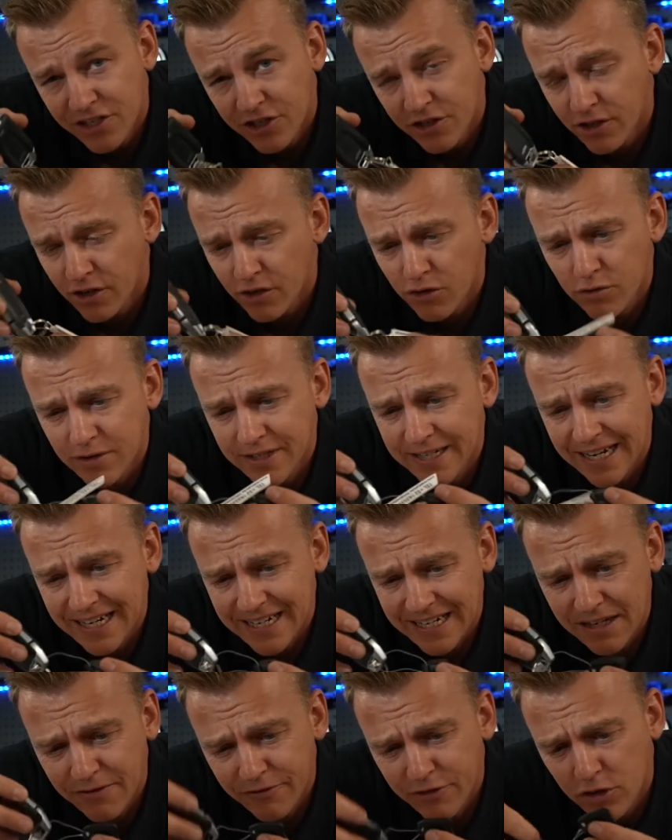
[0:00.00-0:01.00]
you know that
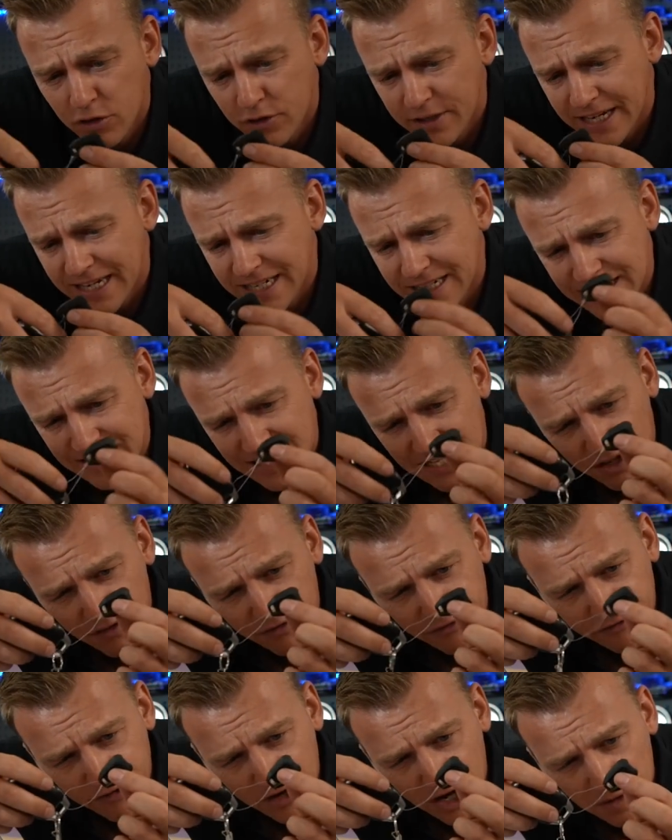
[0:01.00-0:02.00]
if you take this little
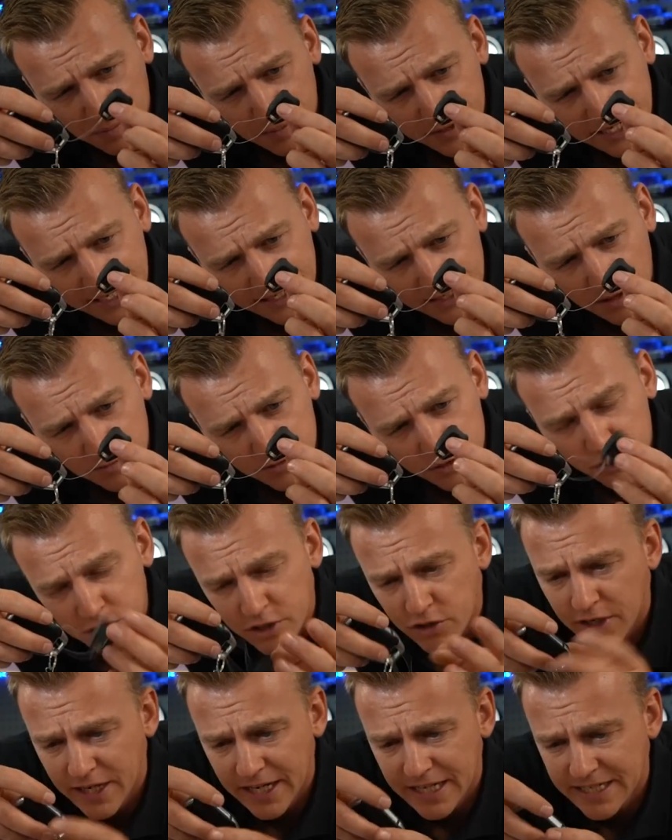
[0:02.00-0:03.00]
fob that comes with
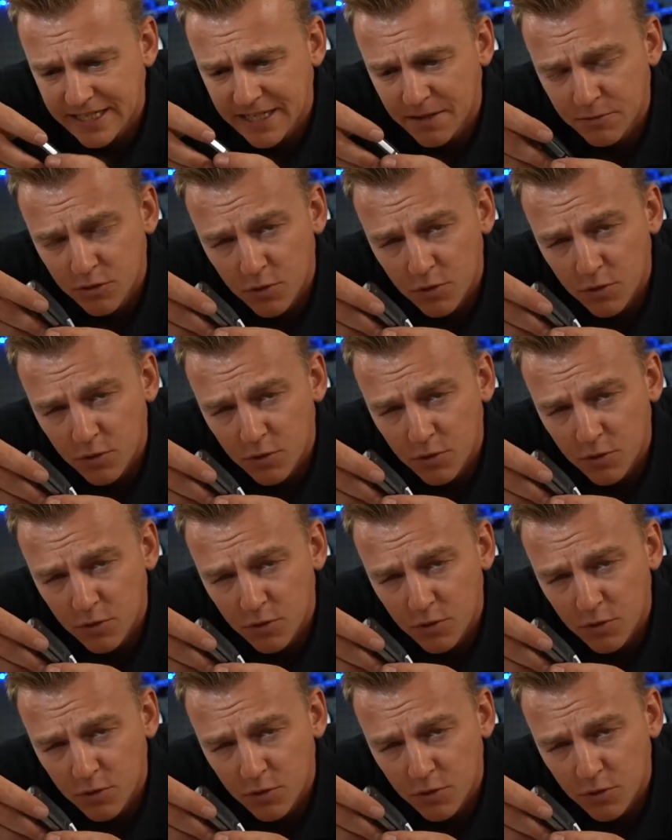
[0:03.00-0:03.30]
your KTM